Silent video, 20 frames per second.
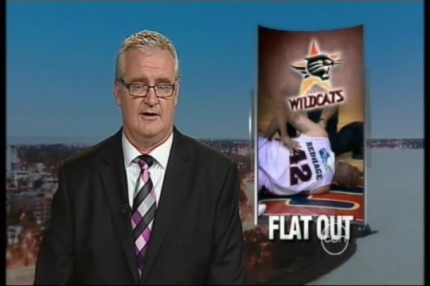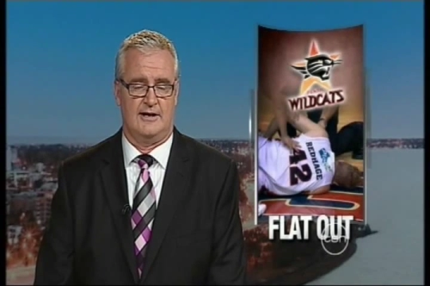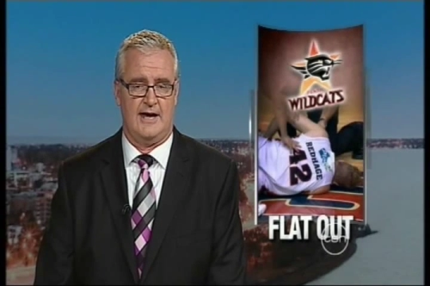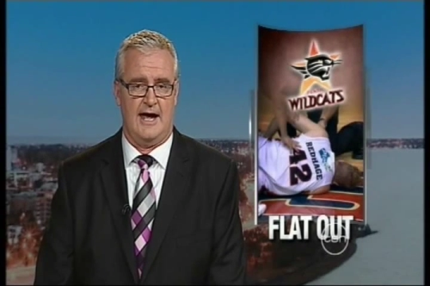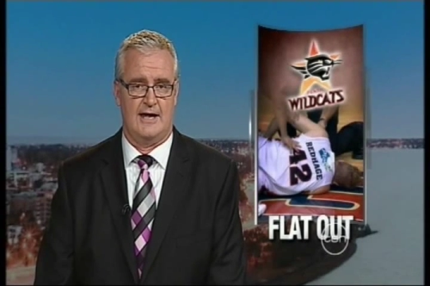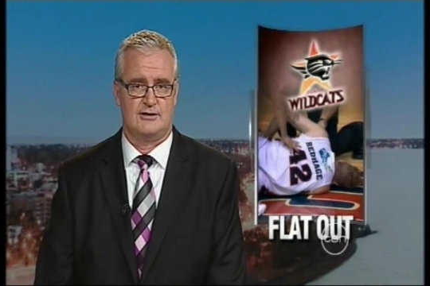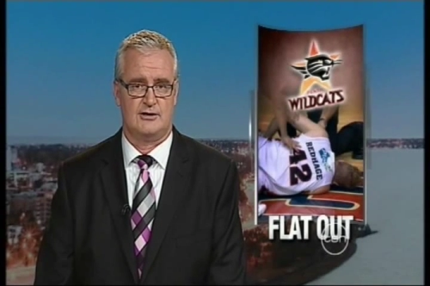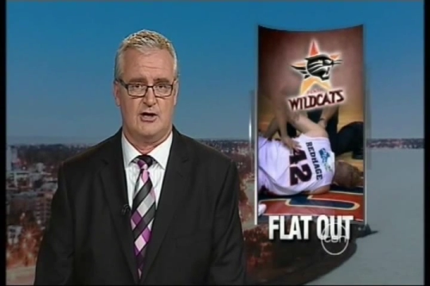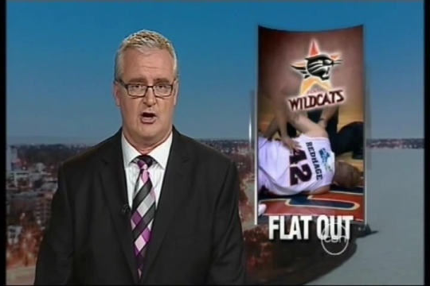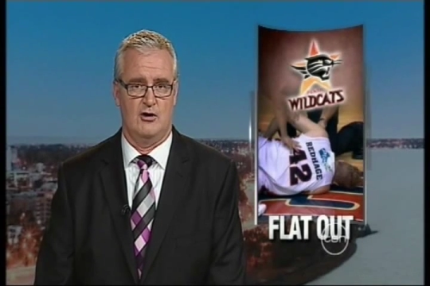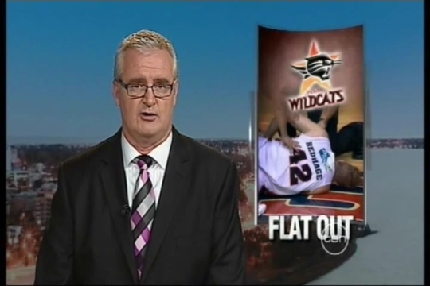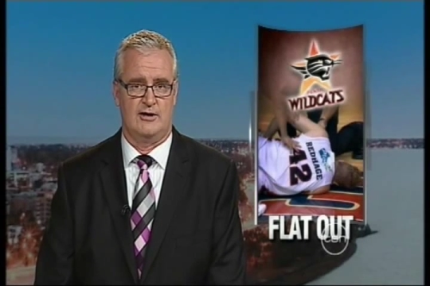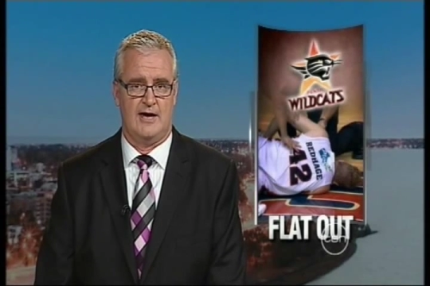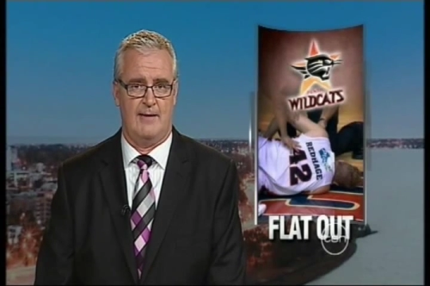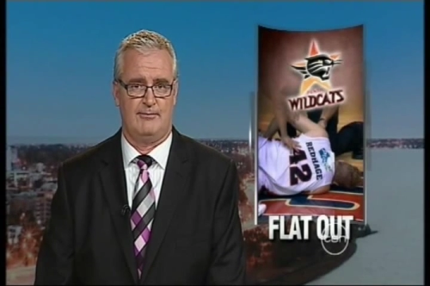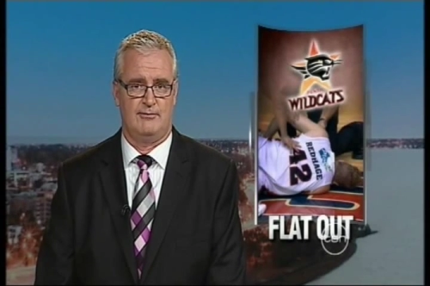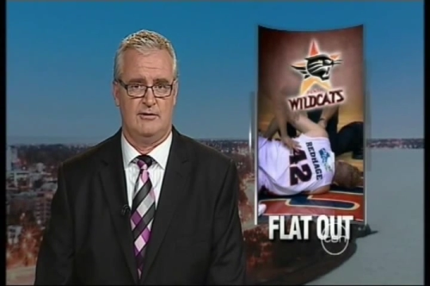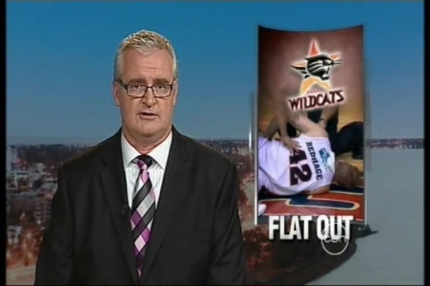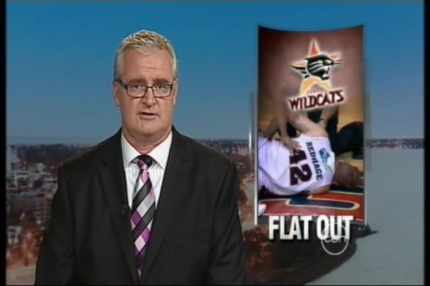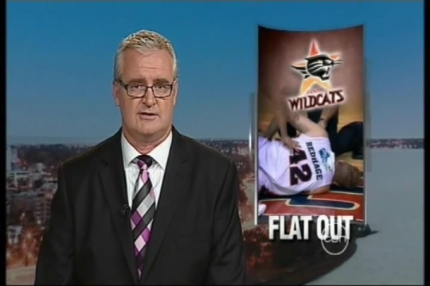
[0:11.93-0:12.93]
The Cats
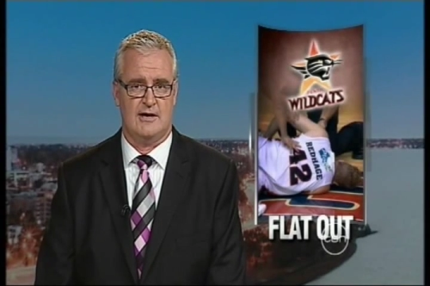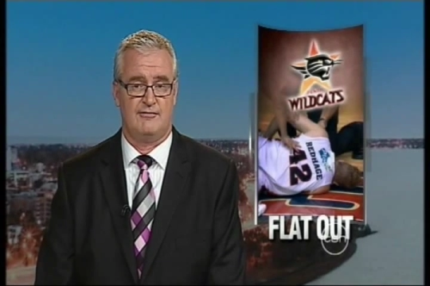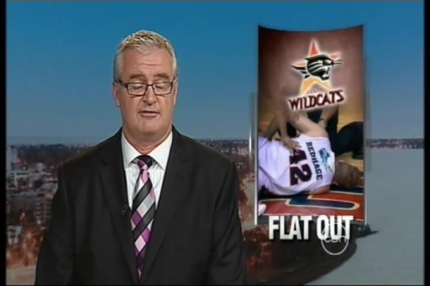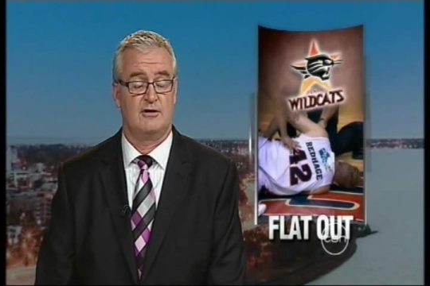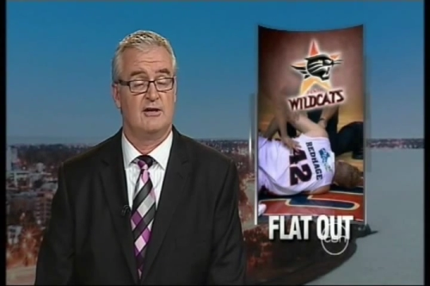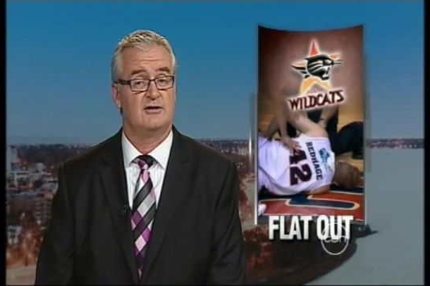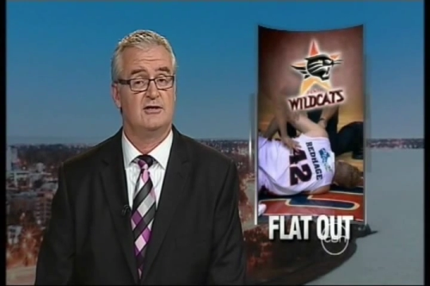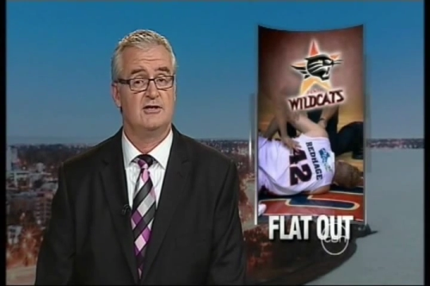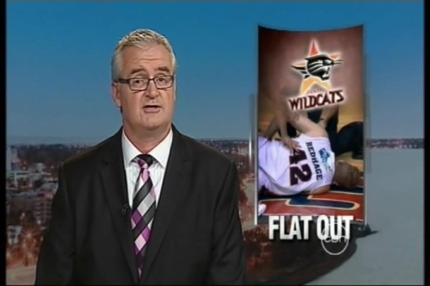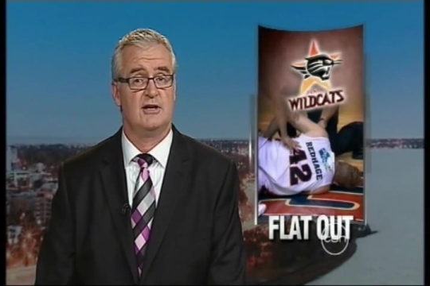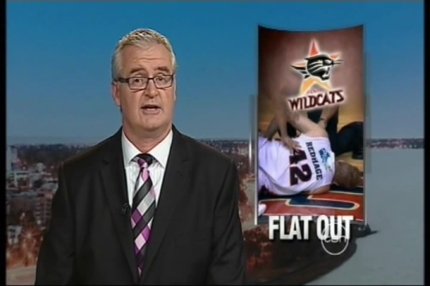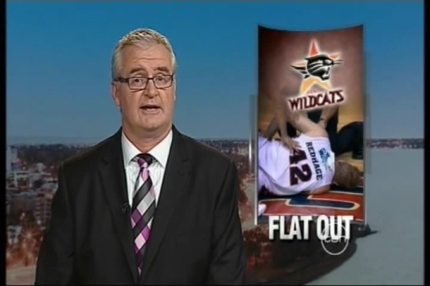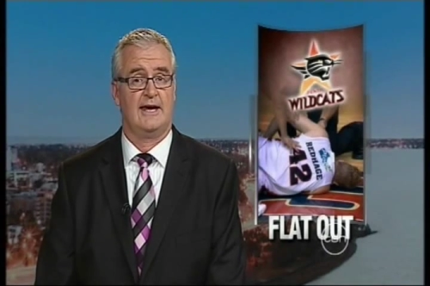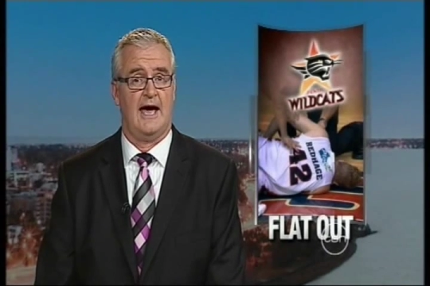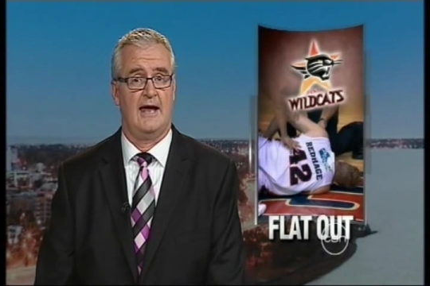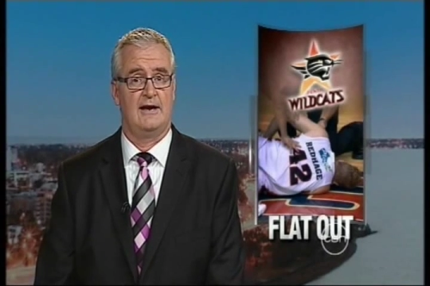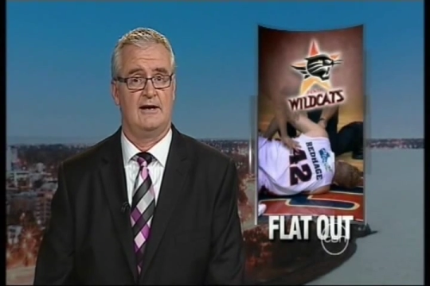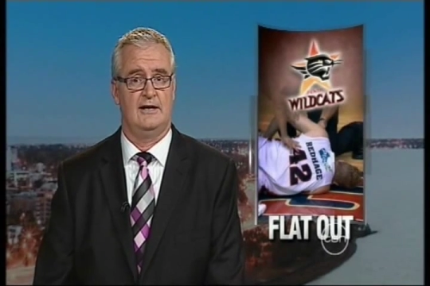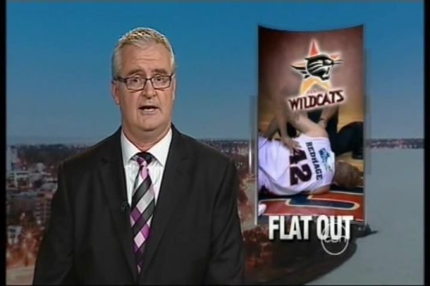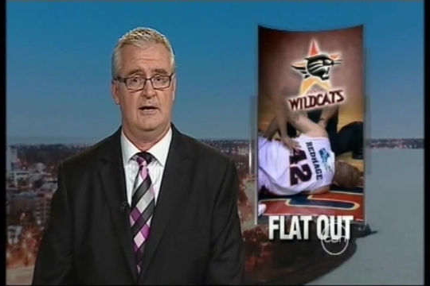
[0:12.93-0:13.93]
co-captain suffered a
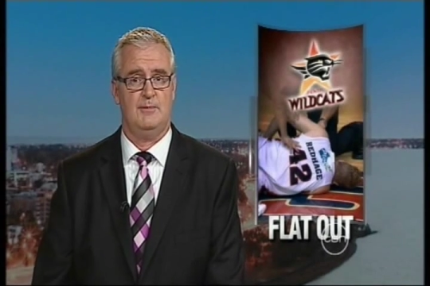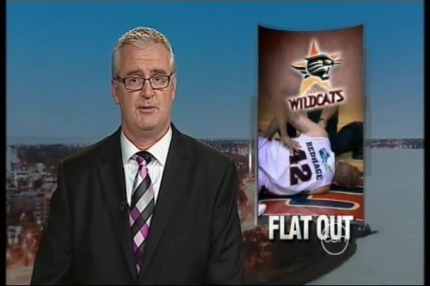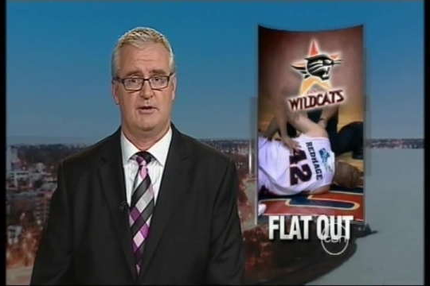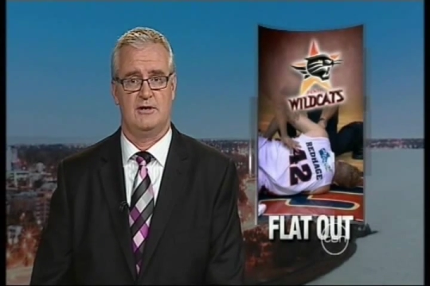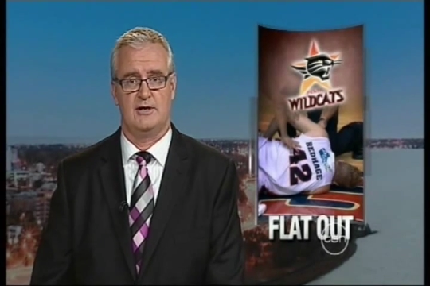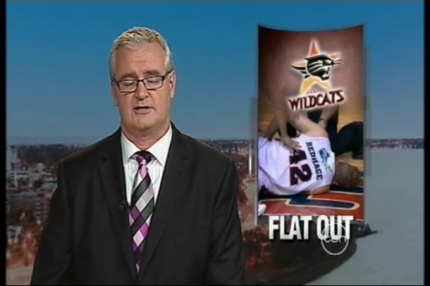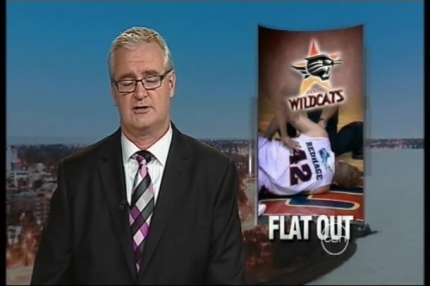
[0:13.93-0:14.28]
dislocated hip